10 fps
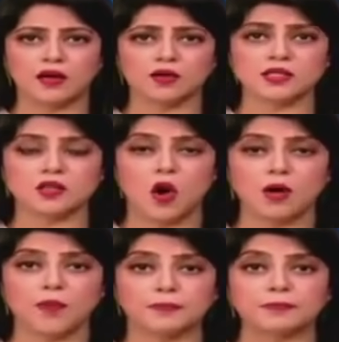Now, let's
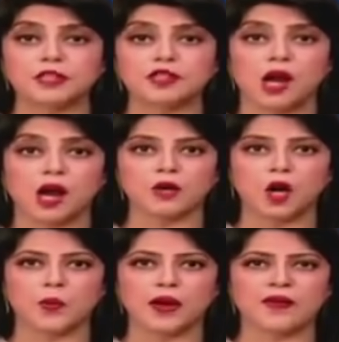talk about Punjab
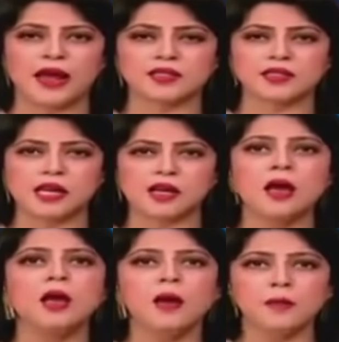now, where hectic
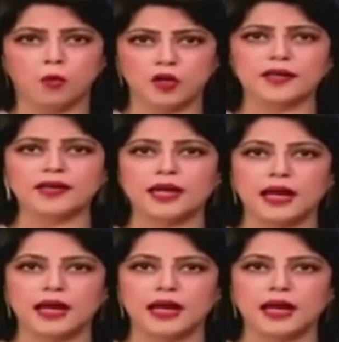political